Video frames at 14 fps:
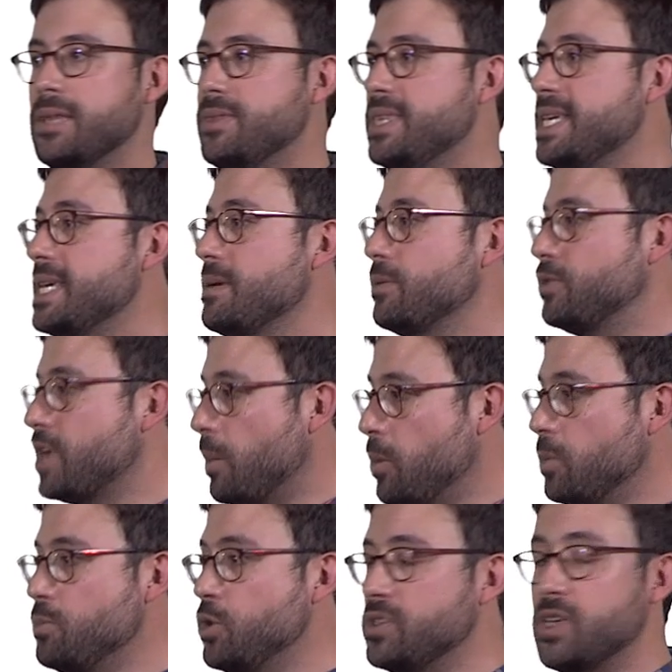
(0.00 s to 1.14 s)
the
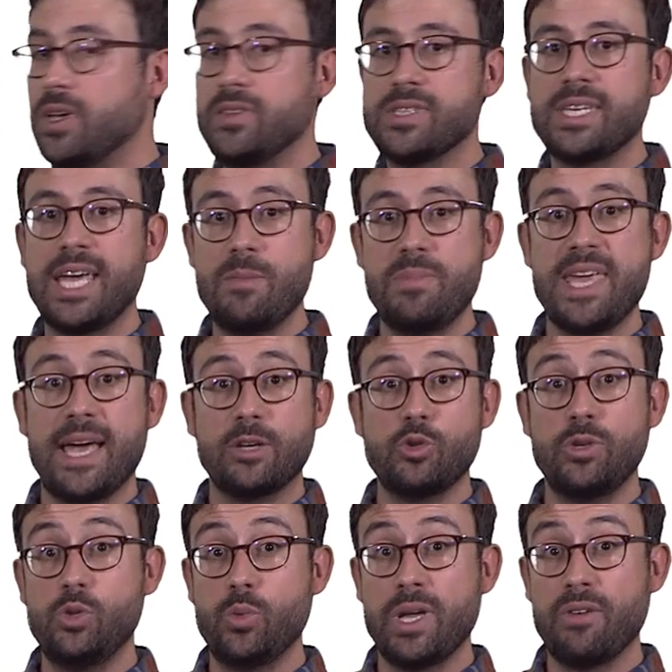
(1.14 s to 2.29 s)
double mutant can be
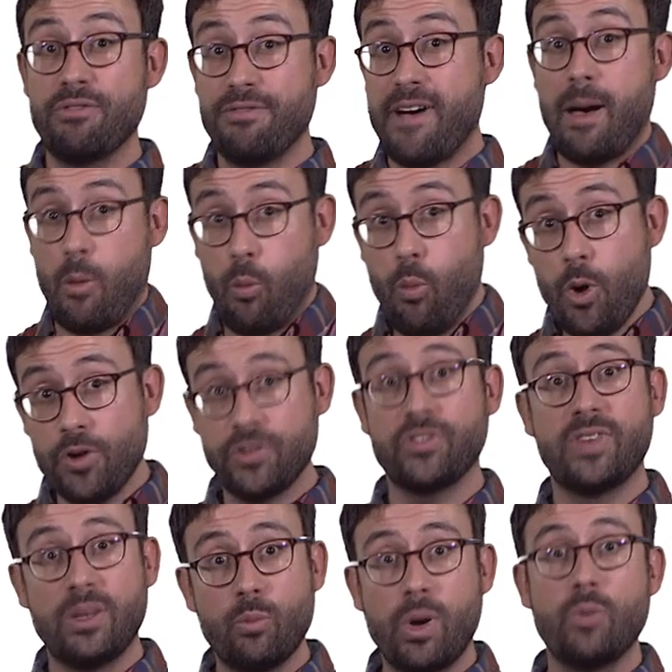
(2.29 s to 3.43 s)
actually doing far worse
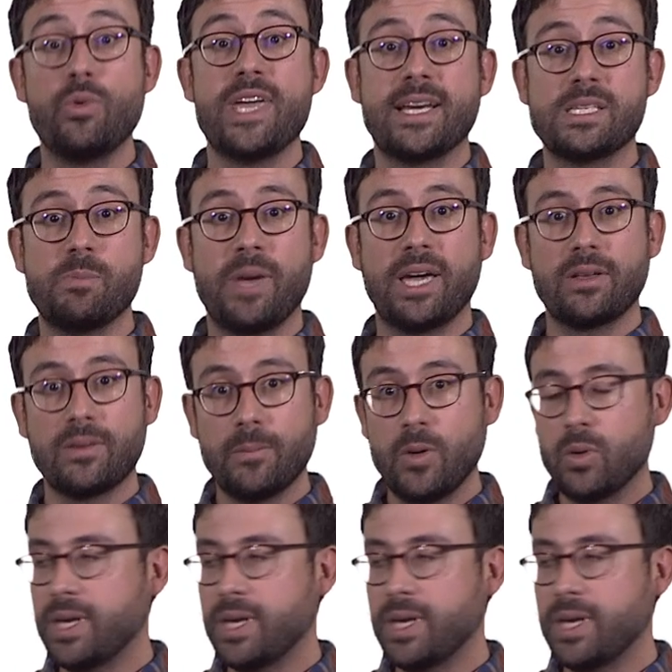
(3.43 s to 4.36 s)
than what we expect.